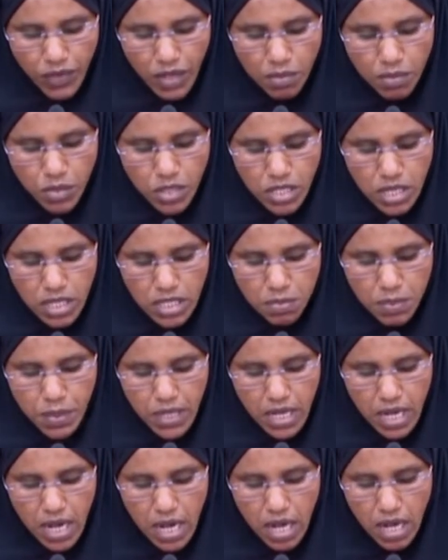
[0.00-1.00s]
Mr.
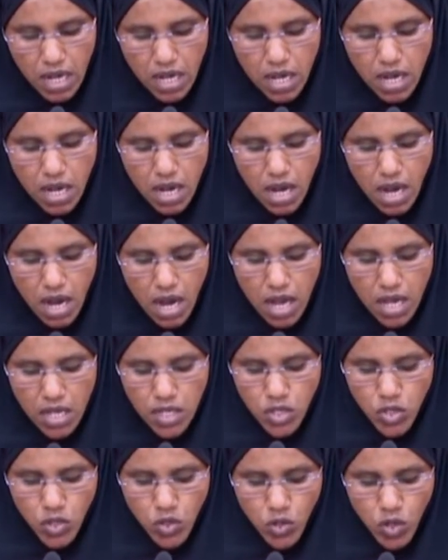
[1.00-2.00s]
Speaker,
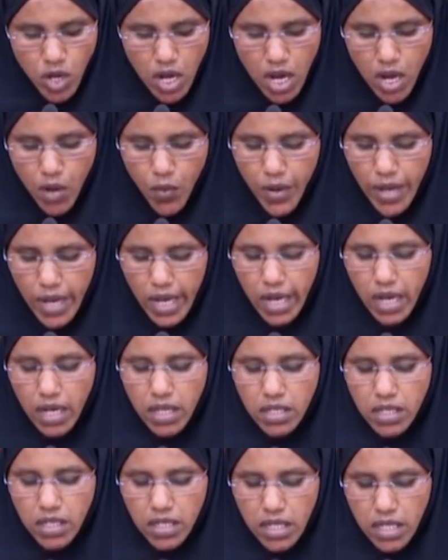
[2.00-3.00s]
as you are aware,
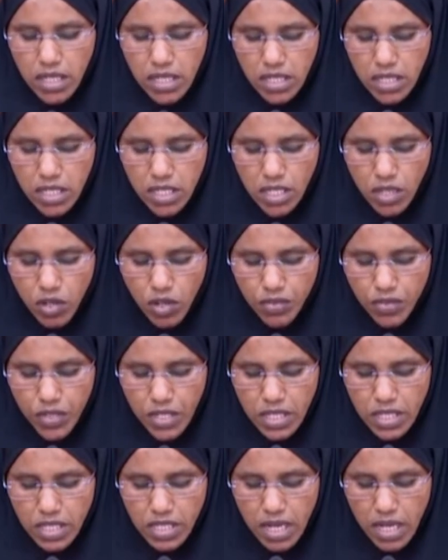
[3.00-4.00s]
the sitting of
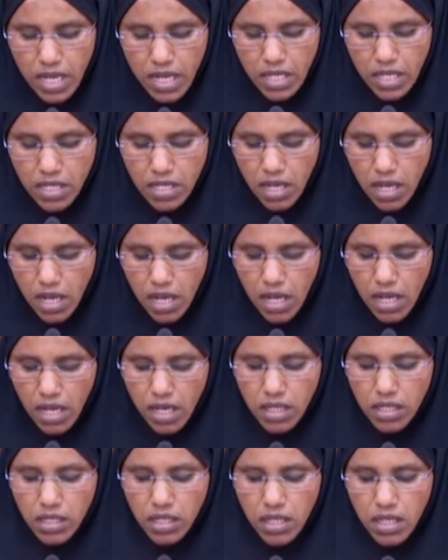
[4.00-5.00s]
the Senate
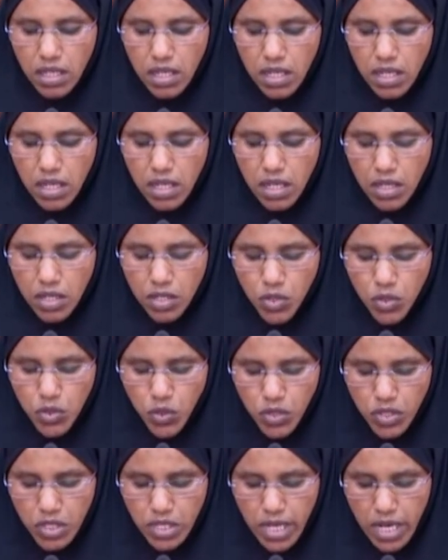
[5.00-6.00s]
held
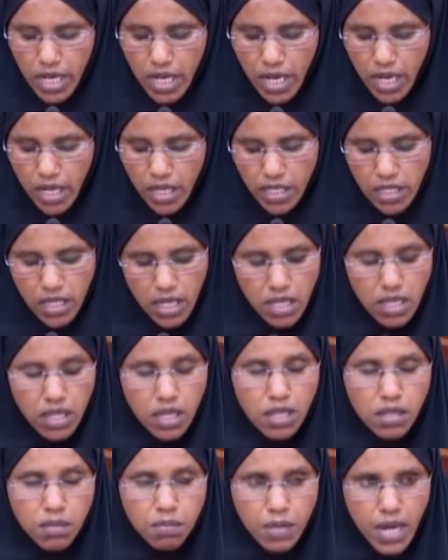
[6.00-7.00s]
Tuesday,
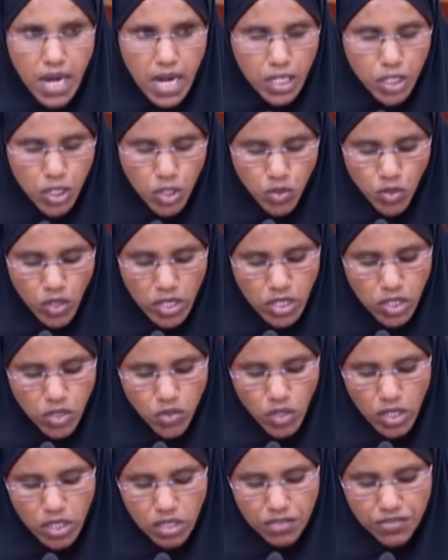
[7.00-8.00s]
18th March
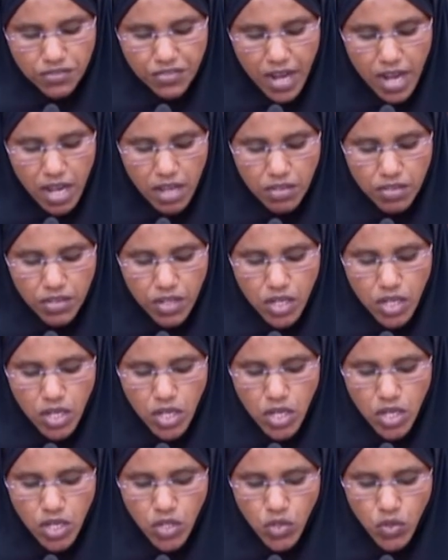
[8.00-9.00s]
2025,
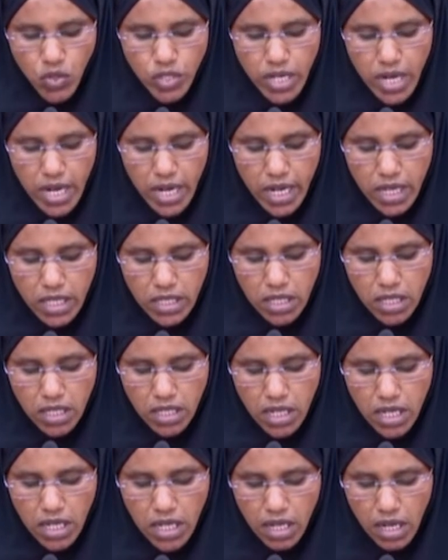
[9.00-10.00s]
you
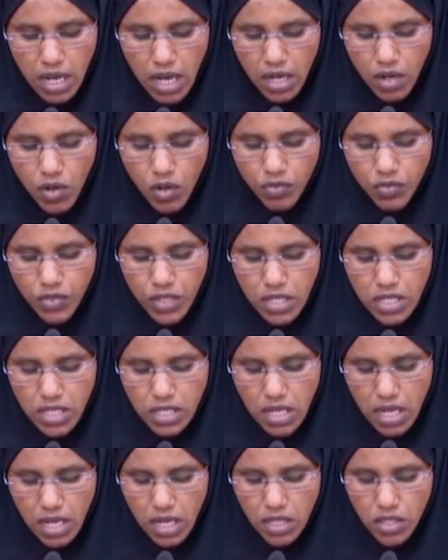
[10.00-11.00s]
directed the clerk of the
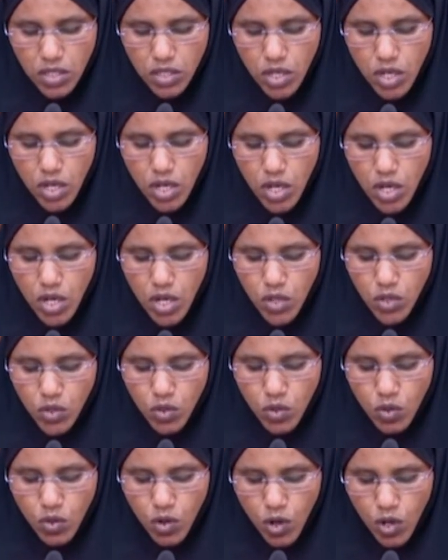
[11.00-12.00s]
Senate
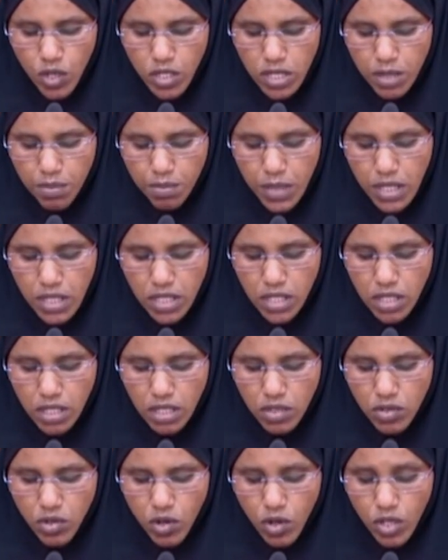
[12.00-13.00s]
to cause a
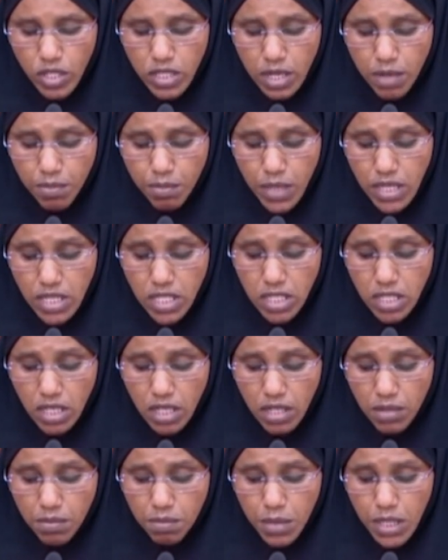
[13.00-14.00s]
meeting
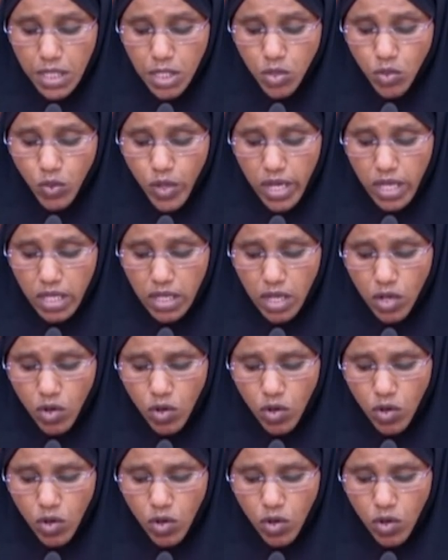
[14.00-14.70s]
between the